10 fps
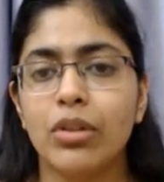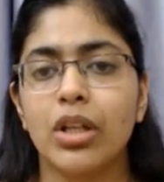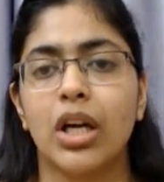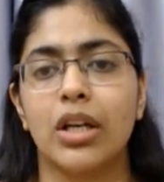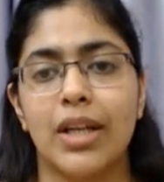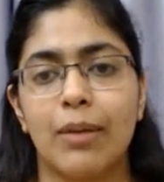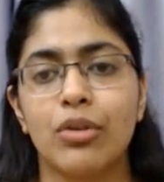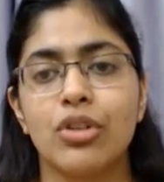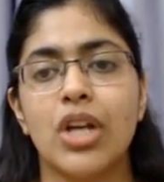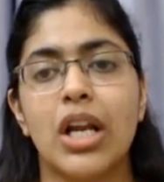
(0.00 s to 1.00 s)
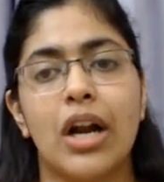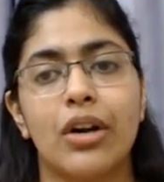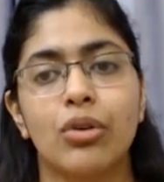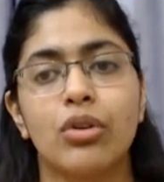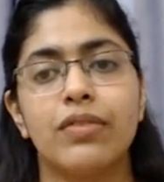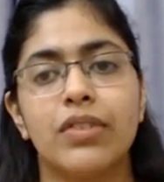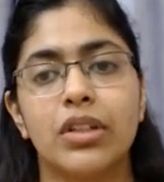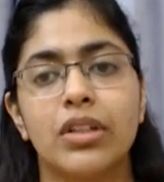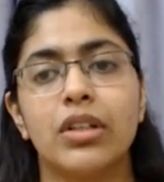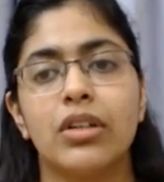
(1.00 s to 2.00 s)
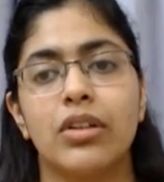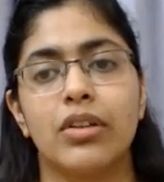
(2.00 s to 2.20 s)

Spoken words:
the contemptor shall undergo further